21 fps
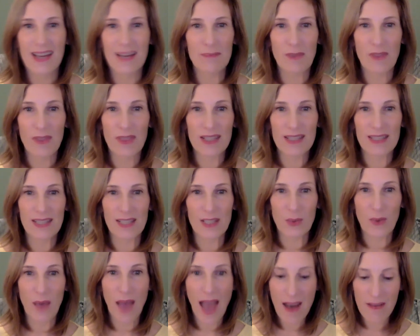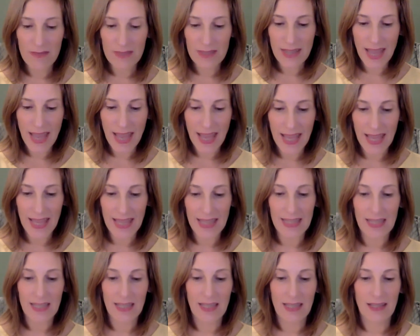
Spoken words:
the things that you haven't had,